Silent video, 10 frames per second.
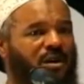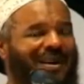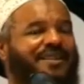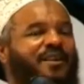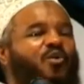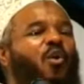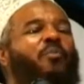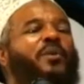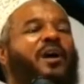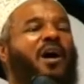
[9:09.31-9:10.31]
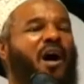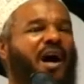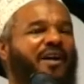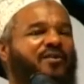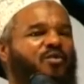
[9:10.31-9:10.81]
Let us open our
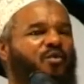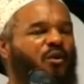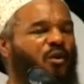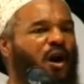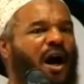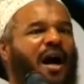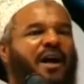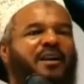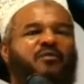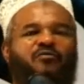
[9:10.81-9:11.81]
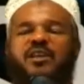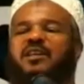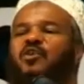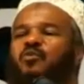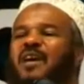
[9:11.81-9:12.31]
hearts to the Quran and
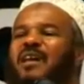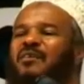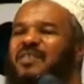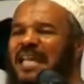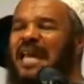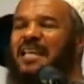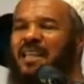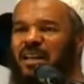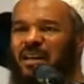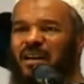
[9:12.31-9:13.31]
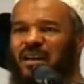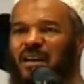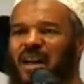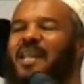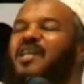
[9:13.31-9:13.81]
read it with understanding
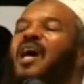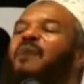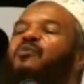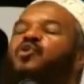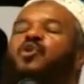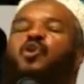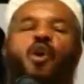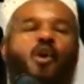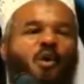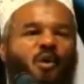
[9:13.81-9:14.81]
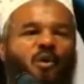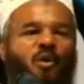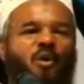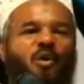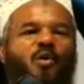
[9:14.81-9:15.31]
and come to know
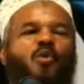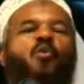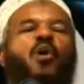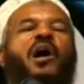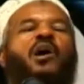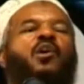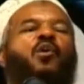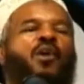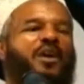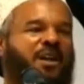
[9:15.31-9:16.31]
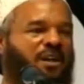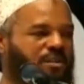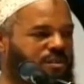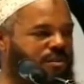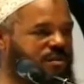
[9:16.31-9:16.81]
who our Lord
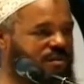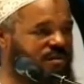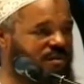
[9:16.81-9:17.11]
is.